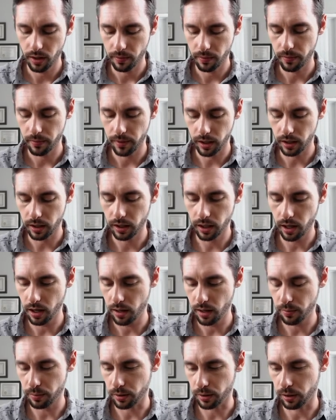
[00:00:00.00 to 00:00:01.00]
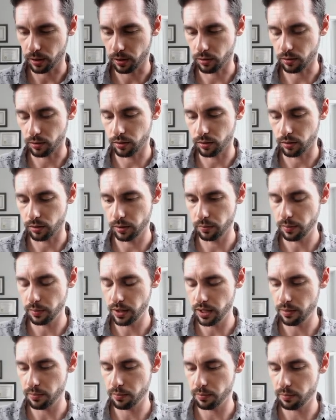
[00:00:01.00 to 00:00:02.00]
My Capricorn
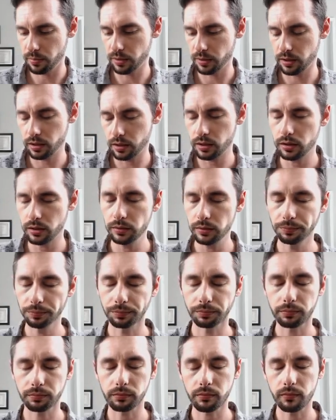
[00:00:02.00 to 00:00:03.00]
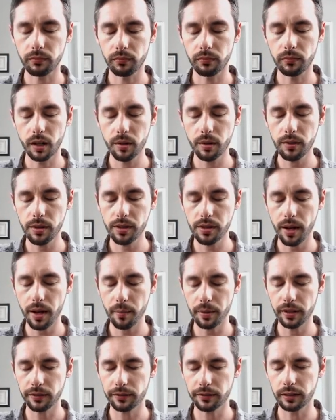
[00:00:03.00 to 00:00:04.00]
people, what's
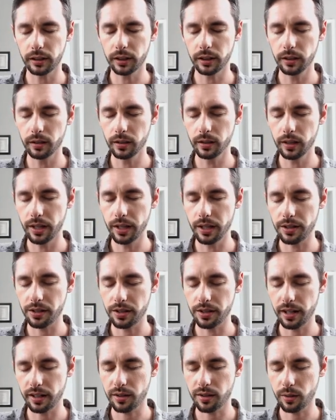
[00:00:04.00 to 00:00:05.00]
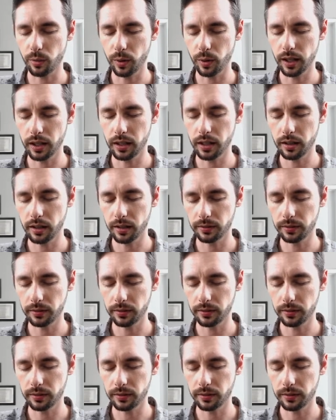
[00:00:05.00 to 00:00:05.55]
happening for you in this next week?